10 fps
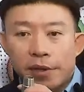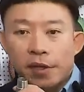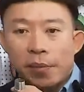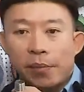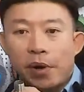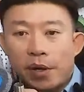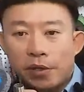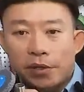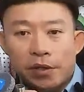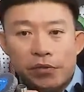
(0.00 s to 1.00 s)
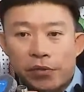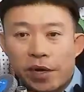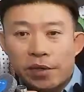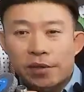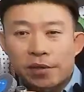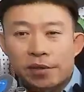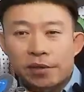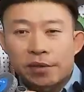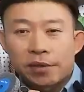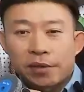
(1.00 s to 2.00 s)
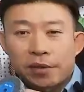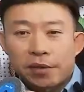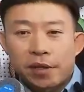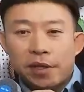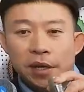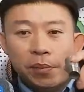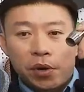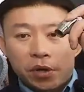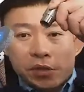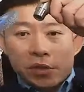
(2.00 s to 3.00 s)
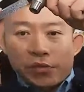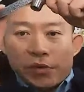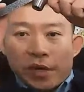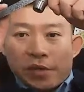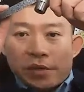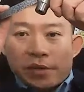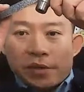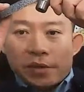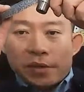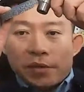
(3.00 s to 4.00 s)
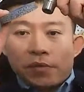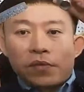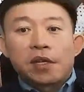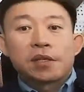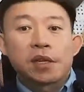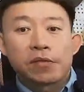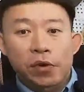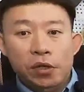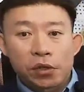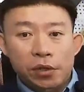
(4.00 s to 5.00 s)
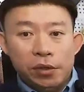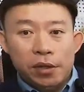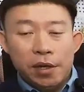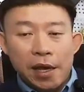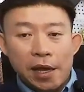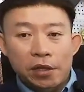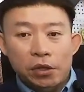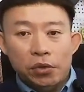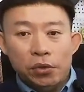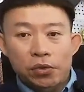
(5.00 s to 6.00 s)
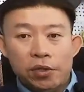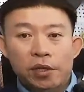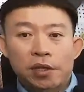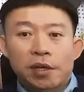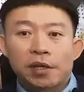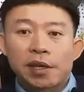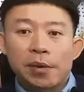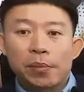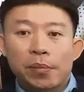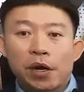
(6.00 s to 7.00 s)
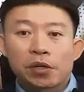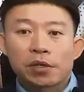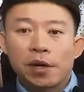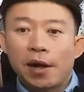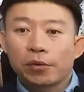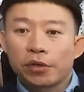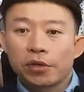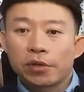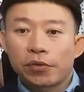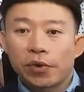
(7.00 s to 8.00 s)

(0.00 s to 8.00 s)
It can polish the threads. It can polish the threads with different handling tools. It can polish the outer